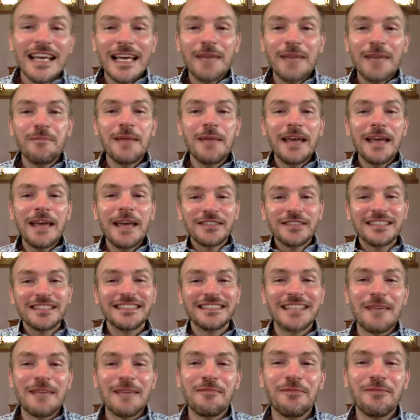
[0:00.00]
and Mavis
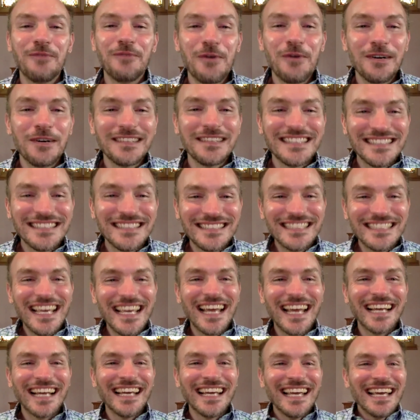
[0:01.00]
stepped forward to
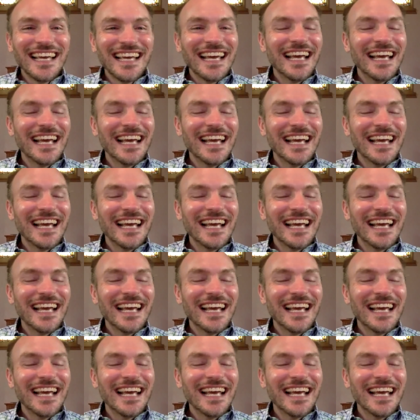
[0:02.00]
sing.